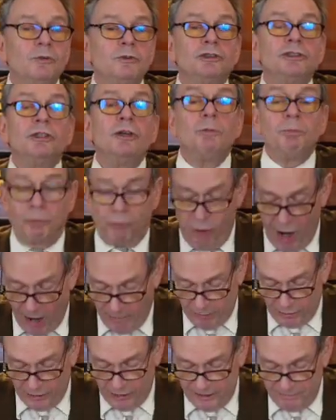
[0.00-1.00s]
chill
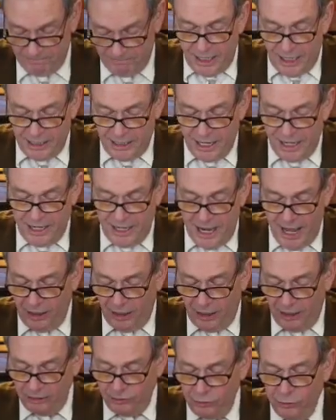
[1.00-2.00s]
properly, and then
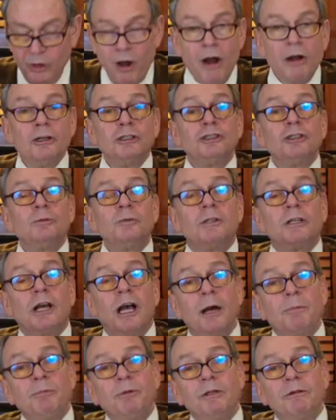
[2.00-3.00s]
you garnish it with a
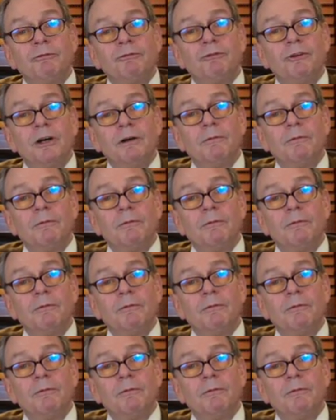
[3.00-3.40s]
couple of